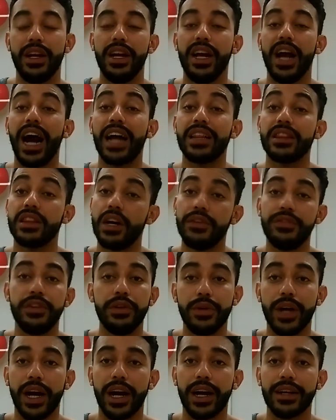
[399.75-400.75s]
I love you
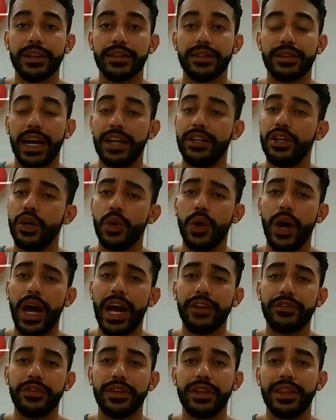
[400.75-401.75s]
guys. I know
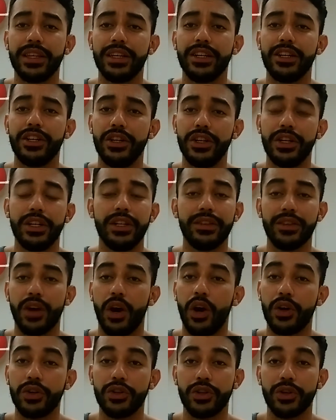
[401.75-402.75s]
everything good is
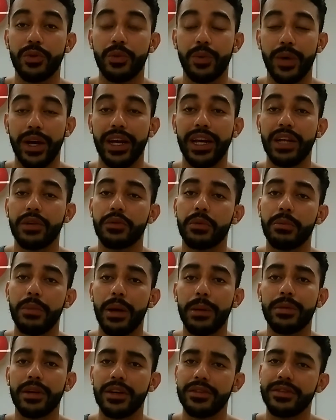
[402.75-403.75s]
on your way, and
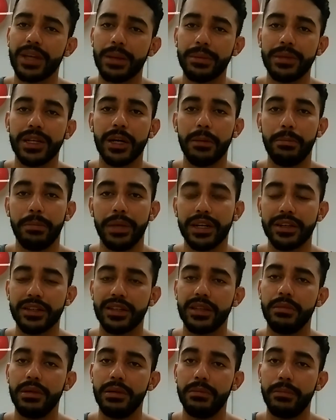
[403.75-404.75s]
remember, if something appears to
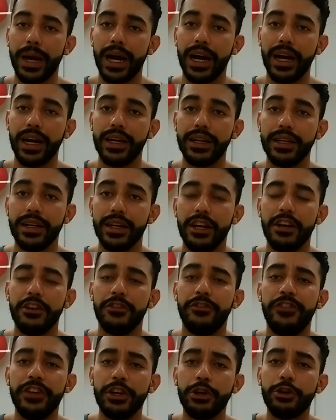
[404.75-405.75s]
be bad,
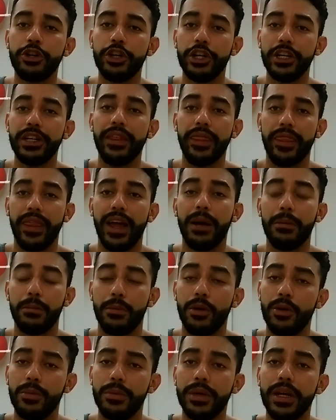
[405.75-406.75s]
feel good in that
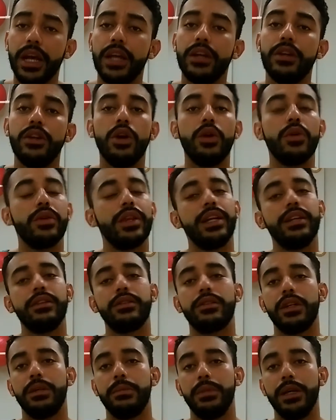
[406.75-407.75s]
moment and know that it's
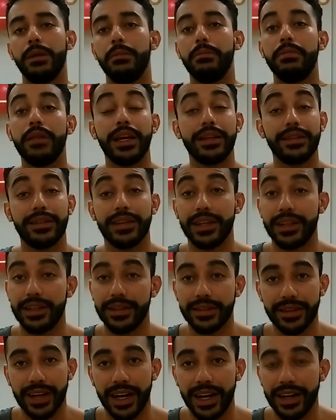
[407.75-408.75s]
going to be a blessing in
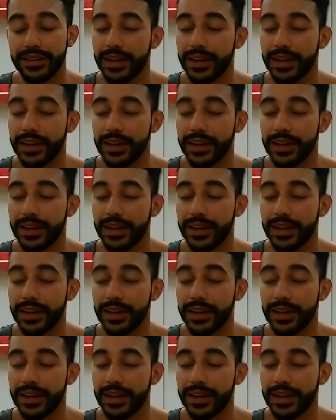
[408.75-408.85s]
disguise.